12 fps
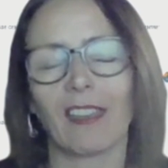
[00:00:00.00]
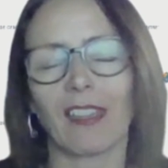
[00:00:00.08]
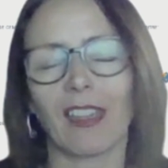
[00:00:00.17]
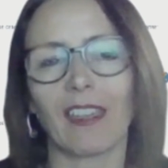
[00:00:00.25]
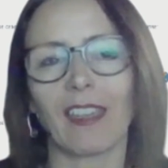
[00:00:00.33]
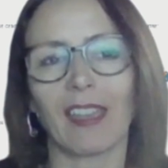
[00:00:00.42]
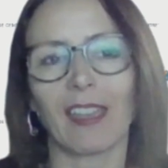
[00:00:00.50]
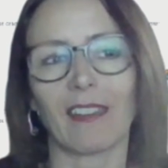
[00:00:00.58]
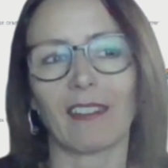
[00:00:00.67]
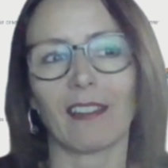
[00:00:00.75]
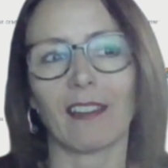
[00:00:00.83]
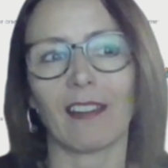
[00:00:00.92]
they
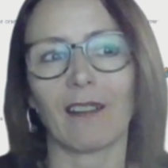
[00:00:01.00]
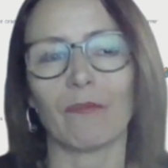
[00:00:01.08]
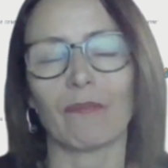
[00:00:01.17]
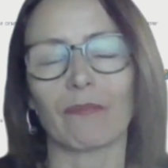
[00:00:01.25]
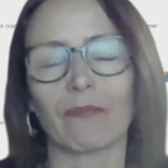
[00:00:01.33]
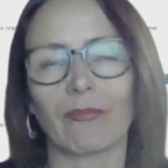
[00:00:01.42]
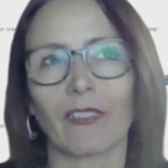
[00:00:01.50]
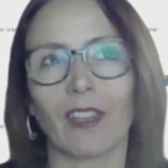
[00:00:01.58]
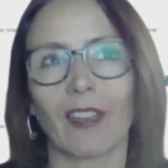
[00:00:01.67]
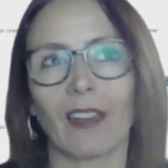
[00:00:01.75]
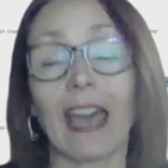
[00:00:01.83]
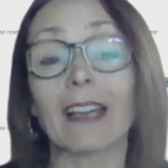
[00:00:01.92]
can
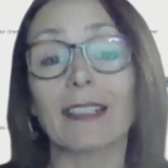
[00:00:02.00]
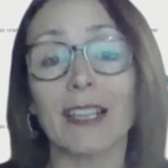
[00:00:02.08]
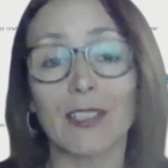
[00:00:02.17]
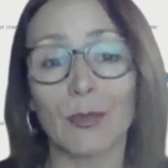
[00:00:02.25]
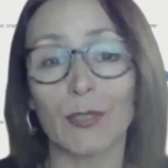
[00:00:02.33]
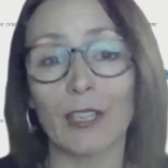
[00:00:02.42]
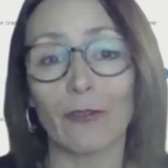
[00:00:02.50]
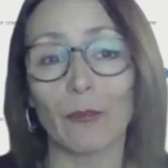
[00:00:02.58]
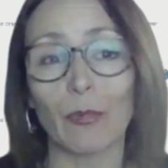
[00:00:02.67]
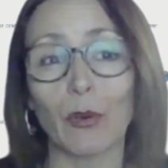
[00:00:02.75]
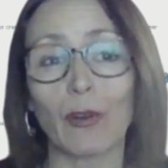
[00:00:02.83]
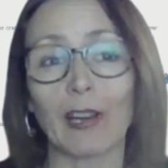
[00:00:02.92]
access those
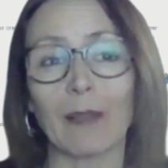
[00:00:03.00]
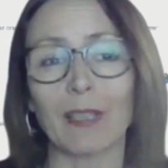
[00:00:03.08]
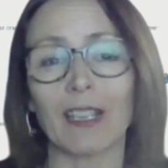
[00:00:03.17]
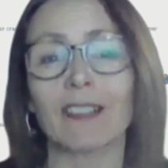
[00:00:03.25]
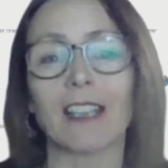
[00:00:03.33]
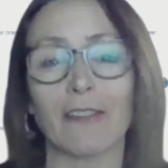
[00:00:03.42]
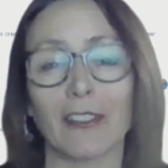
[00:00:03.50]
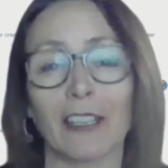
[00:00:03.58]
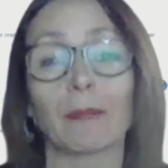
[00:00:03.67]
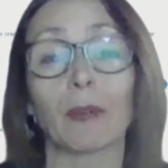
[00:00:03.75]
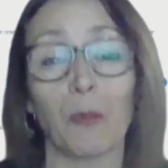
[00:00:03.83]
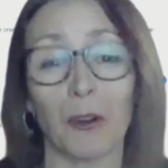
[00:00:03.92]
different programs is
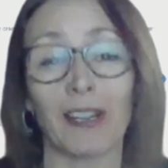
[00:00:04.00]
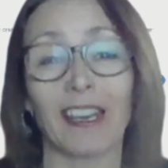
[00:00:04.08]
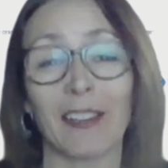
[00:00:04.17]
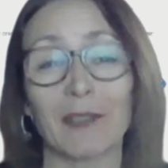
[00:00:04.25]
definitely rewarding,